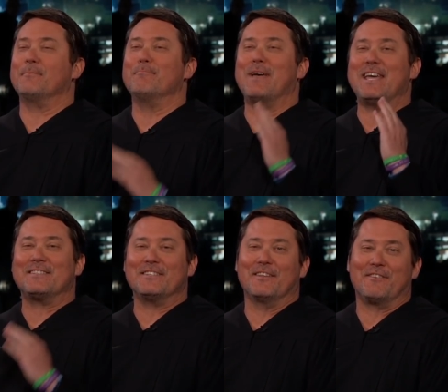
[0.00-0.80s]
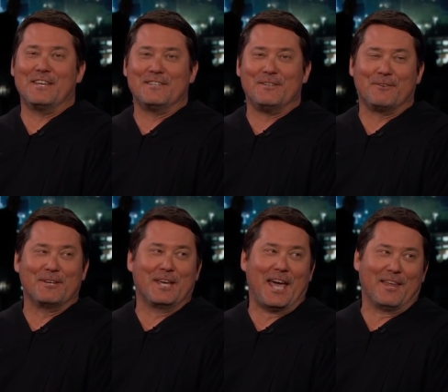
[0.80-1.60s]
amazing the things you
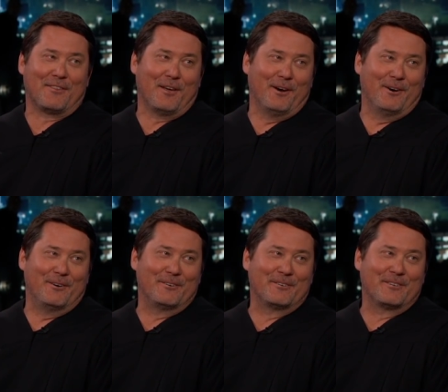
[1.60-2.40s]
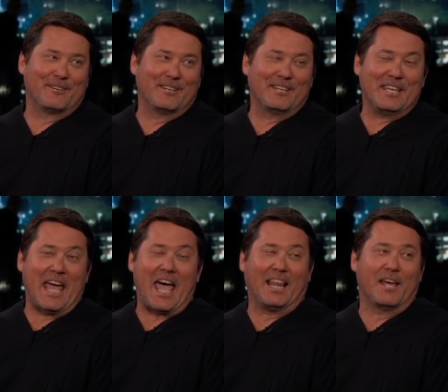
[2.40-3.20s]
can get, though. Is that right?
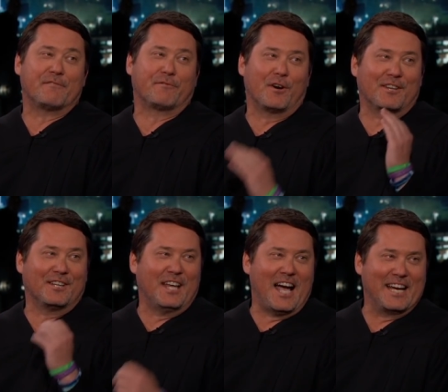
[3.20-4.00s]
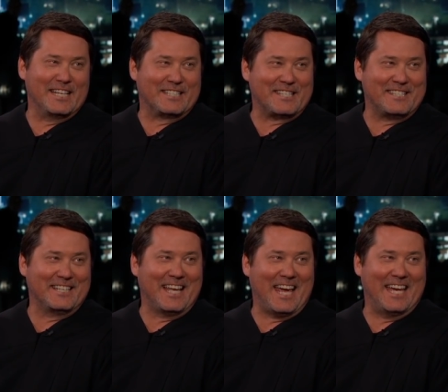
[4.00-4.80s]
Yeah, like front of the line at
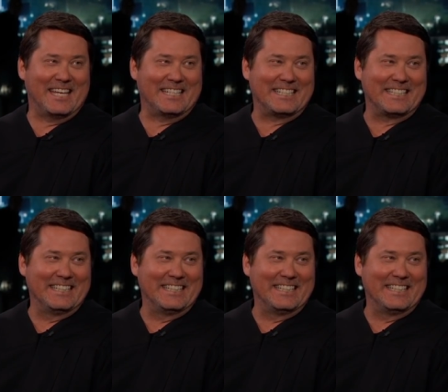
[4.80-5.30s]
Disneyland.